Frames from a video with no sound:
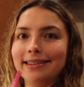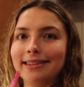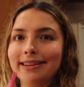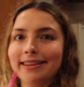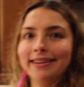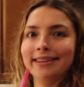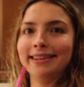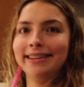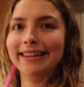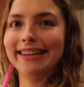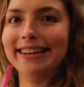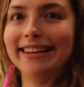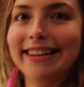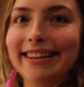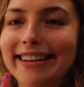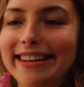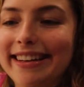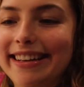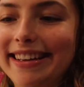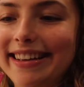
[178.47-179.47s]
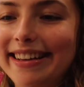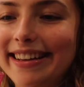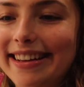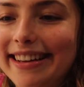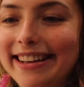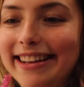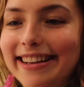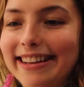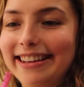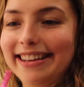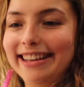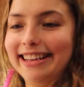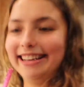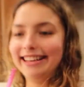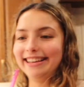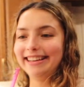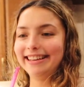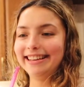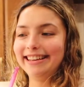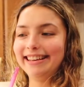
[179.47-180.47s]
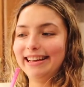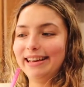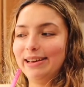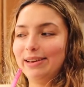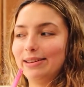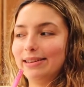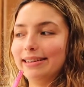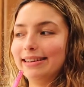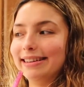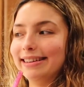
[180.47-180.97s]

Why do you always make that face?